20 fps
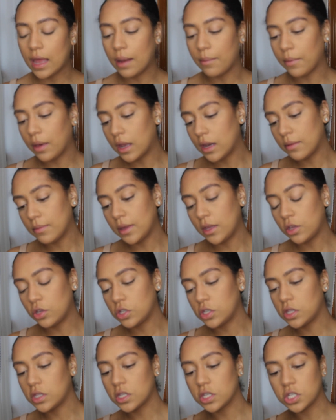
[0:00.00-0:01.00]
and I'm going to be
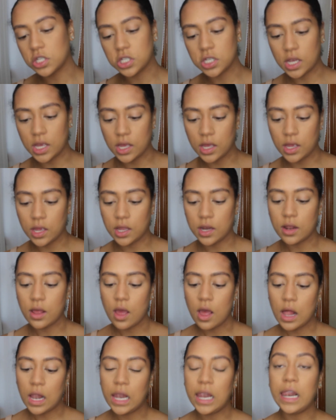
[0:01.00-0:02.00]
using the shade
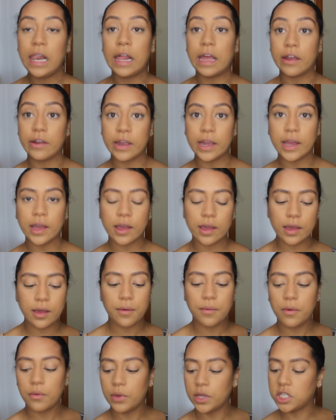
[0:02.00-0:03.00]

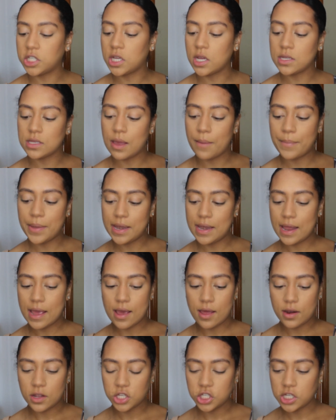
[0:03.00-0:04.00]
Lyric, which is a
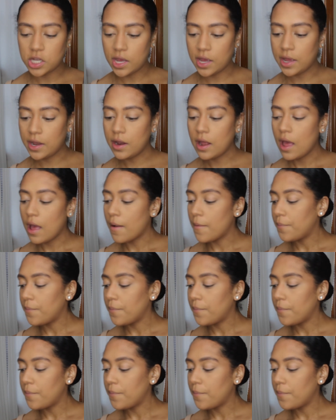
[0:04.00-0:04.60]
banana shade.